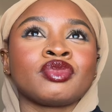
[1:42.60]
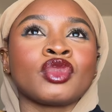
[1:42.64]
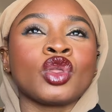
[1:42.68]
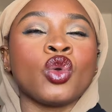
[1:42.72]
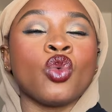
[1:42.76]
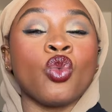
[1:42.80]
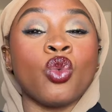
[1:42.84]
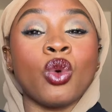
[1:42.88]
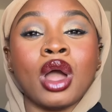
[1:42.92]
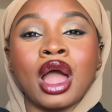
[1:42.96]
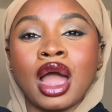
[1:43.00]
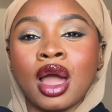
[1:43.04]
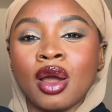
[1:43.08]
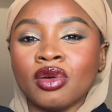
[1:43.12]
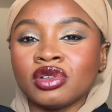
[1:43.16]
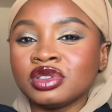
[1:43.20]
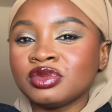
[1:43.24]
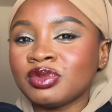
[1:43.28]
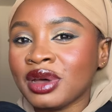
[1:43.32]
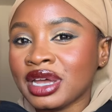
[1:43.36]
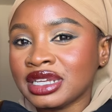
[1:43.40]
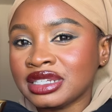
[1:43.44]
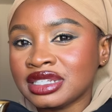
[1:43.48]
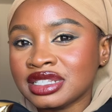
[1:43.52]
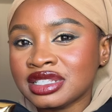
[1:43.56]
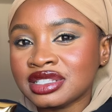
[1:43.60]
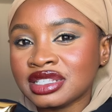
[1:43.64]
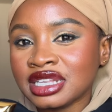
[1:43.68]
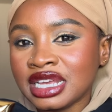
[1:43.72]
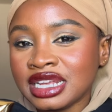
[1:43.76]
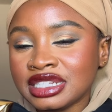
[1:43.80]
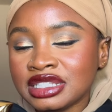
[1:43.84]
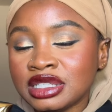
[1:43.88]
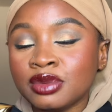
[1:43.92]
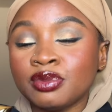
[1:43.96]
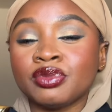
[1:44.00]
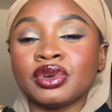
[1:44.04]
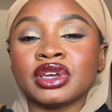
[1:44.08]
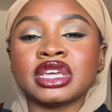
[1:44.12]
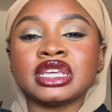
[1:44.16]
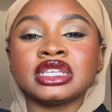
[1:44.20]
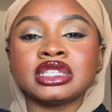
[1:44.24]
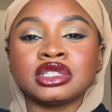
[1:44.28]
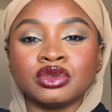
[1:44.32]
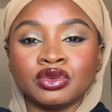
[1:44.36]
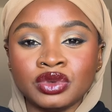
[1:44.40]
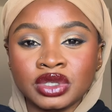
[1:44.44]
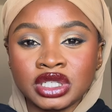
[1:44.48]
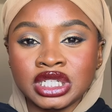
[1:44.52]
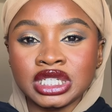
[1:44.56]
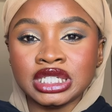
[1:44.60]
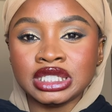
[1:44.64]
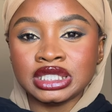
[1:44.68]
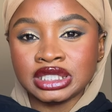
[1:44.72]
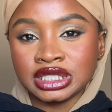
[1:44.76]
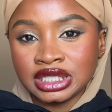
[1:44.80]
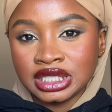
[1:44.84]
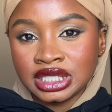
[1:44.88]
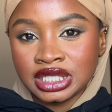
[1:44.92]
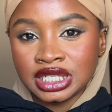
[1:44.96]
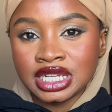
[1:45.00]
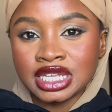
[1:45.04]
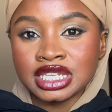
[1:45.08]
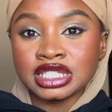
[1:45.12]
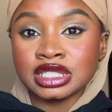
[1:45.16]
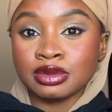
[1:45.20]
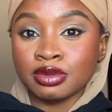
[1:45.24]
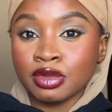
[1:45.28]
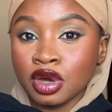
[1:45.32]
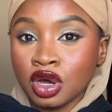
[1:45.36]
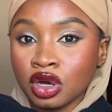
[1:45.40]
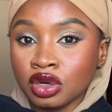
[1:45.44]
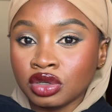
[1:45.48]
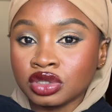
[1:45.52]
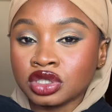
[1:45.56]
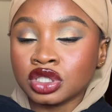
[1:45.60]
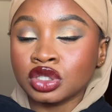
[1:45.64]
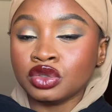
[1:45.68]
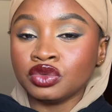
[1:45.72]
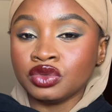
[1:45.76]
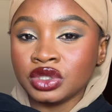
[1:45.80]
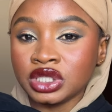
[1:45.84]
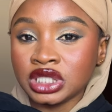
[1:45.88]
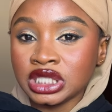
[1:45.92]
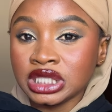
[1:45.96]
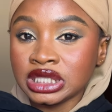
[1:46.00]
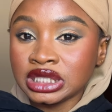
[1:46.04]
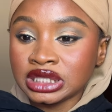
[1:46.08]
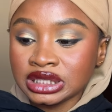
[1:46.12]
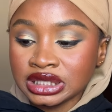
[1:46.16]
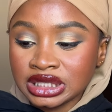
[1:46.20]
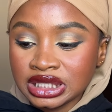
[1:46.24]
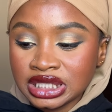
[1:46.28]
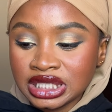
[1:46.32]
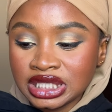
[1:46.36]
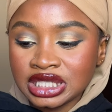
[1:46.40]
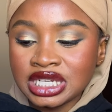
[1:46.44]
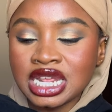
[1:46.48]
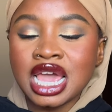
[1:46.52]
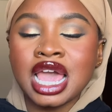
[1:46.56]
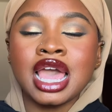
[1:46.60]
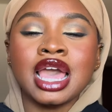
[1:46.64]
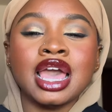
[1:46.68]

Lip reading: wowed by the scent, but it's really clean. It smells really clean.